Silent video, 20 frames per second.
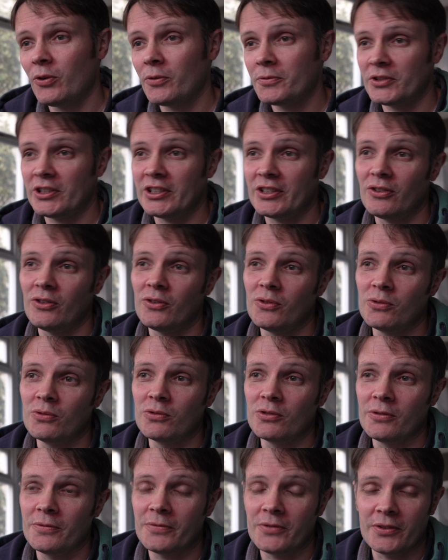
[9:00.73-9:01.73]
obviously got
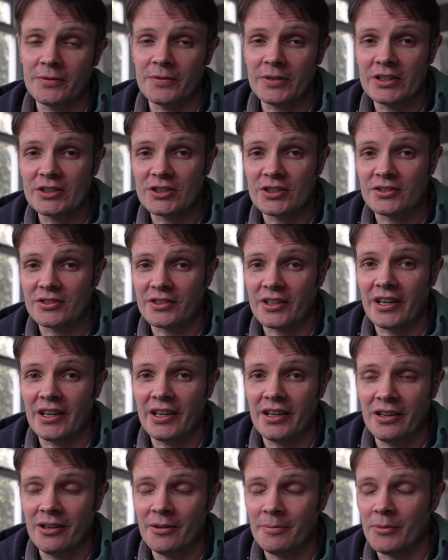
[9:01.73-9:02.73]
all of the features that
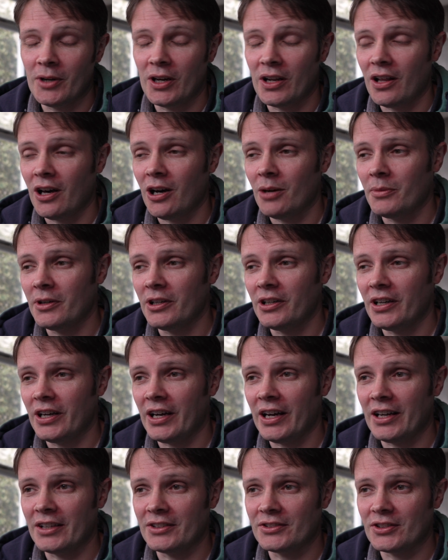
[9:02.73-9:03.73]
um, Ollama
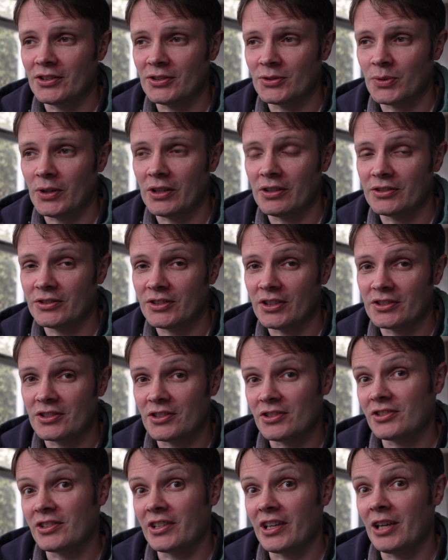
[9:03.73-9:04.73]
has as well, such
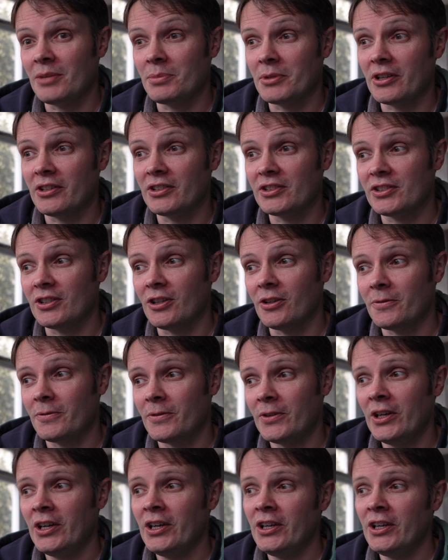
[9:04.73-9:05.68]
as the API stuff.